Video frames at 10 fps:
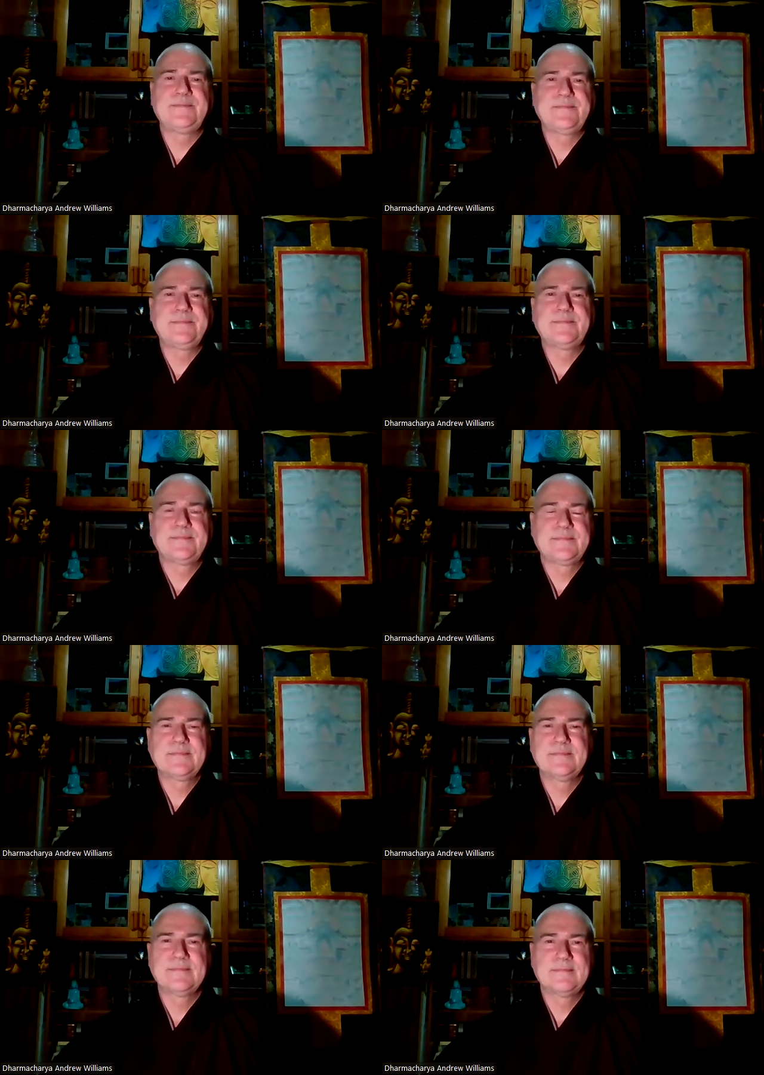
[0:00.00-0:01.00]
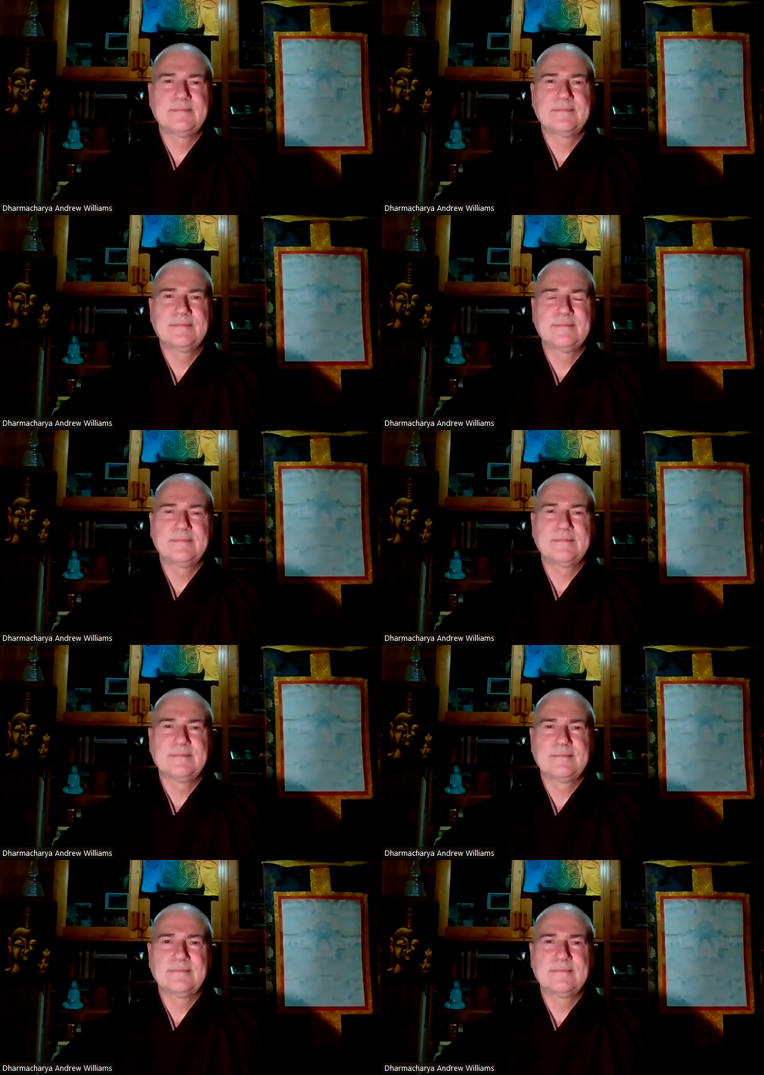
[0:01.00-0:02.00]

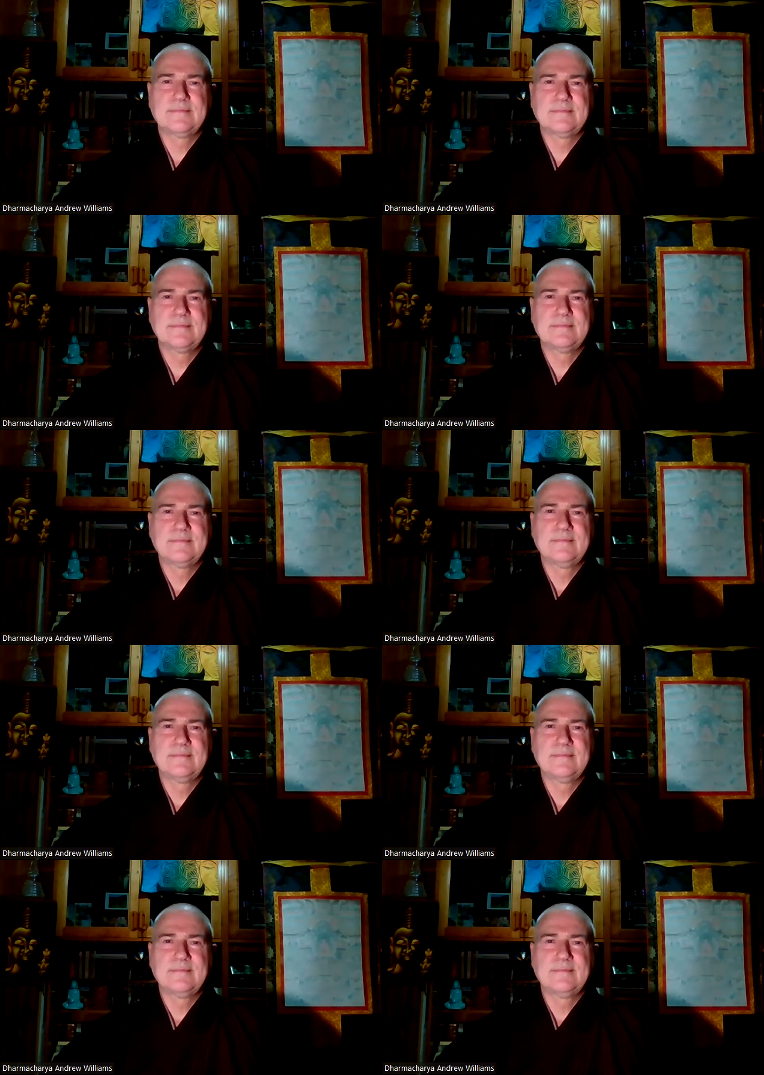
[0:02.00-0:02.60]
Nothing is said.